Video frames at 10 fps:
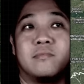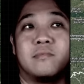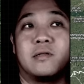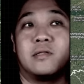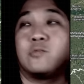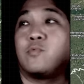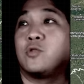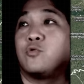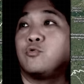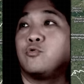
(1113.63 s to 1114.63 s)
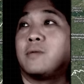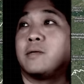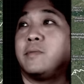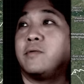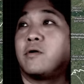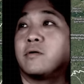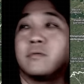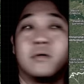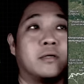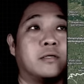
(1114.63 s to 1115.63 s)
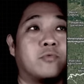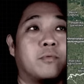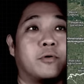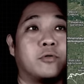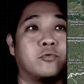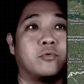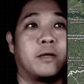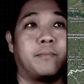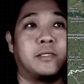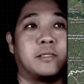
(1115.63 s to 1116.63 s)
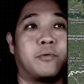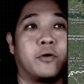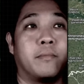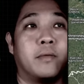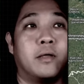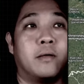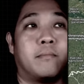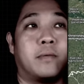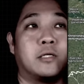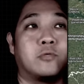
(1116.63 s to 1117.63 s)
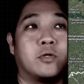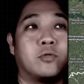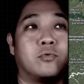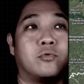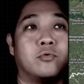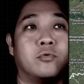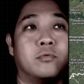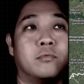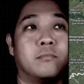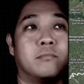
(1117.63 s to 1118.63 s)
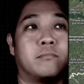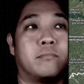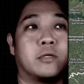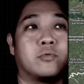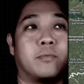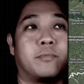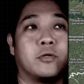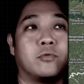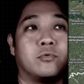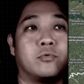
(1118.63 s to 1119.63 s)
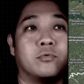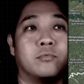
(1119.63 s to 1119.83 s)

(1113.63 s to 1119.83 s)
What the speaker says: This 122 might be wrong. It's 1.22. I missed the point. Minus 122 plus 1.22.